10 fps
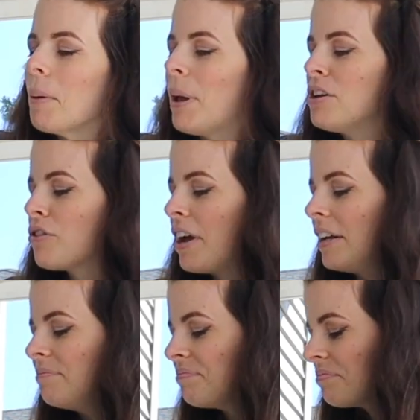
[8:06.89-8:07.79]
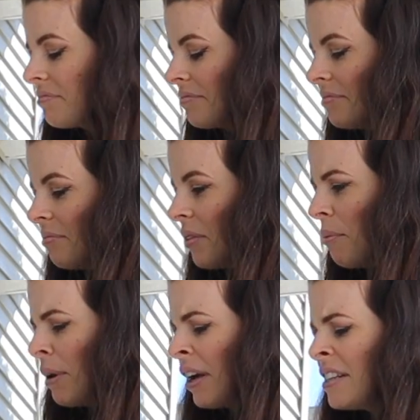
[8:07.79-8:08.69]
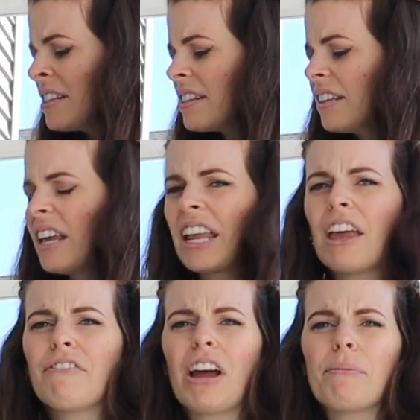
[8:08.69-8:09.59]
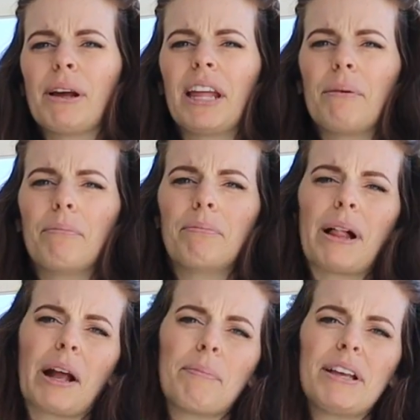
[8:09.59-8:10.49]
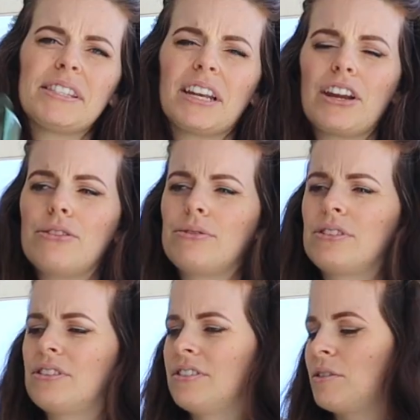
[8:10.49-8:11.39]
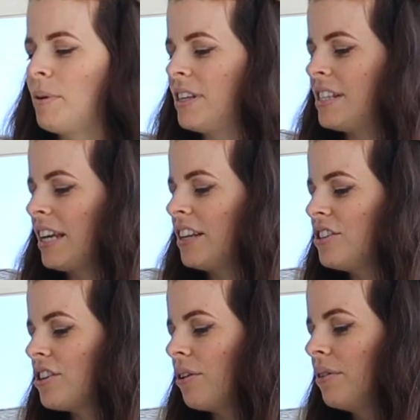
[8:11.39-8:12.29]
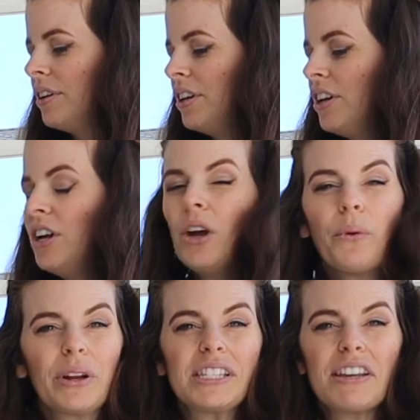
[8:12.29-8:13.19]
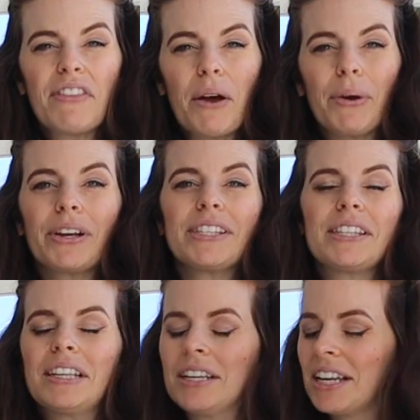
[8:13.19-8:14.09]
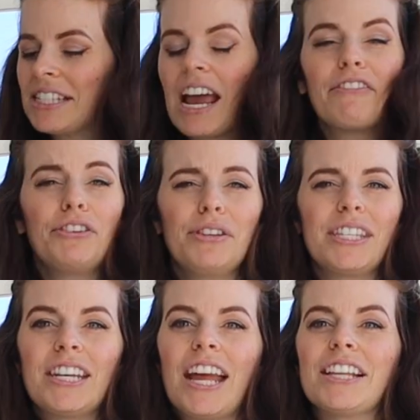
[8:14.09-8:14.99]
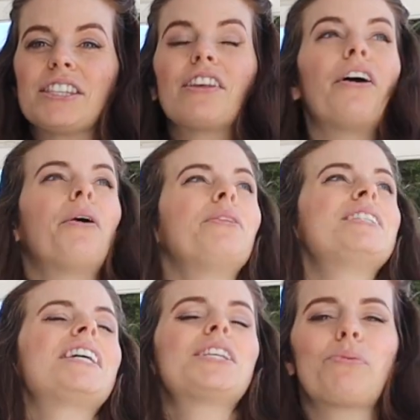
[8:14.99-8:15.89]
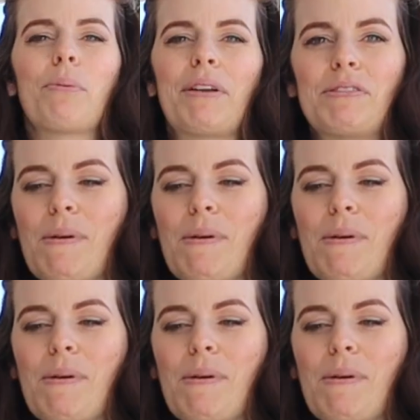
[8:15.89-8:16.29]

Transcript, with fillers: paint tray because I can't find my like black base that I use to put this thing in. So we're gonna see if that works because I have to do this today. It's our only day that's warm enough to